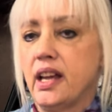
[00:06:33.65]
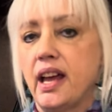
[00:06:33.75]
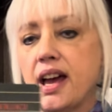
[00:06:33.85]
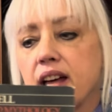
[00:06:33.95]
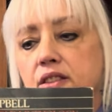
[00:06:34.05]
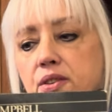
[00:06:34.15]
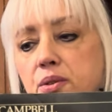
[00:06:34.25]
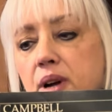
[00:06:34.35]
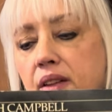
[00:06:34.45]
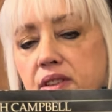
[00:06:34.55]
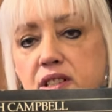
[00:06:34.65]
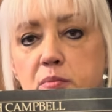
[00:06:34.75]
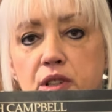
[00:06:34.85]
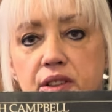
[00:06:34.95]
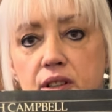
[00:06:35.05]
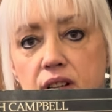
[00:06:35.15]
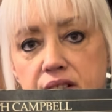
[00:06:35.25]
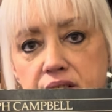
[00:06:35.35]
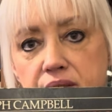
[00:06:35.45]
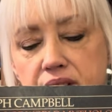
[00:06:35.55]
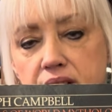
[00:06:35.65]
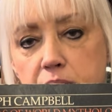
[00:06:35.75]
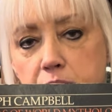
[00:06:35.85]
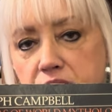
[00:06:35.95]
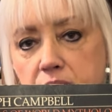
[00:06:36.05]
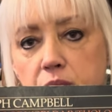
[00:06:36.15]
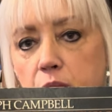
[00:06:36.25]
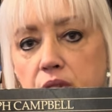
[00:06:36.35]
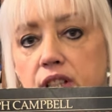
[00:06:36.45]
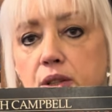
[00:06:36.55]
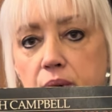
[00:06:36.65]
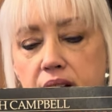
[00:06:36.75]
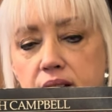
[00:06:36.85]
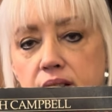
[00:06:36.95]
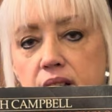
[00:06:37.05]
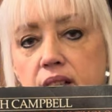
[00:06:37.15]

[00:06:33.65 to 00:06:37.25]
And throughout this book, there are also some really great